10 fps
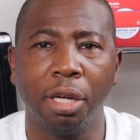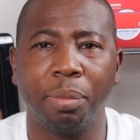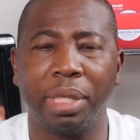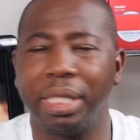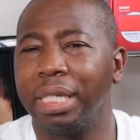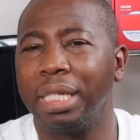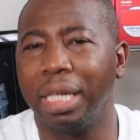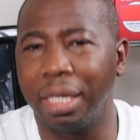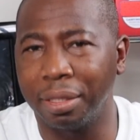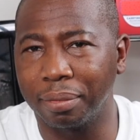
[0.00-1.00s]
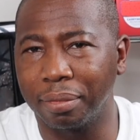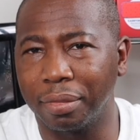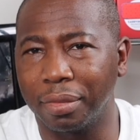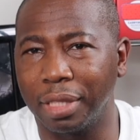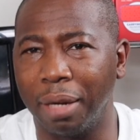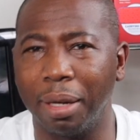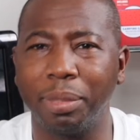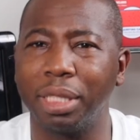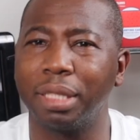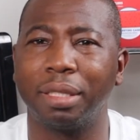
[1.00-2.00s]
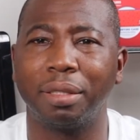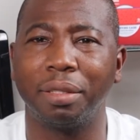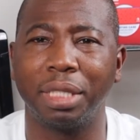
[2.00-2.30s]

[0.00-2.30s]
But again, I'm just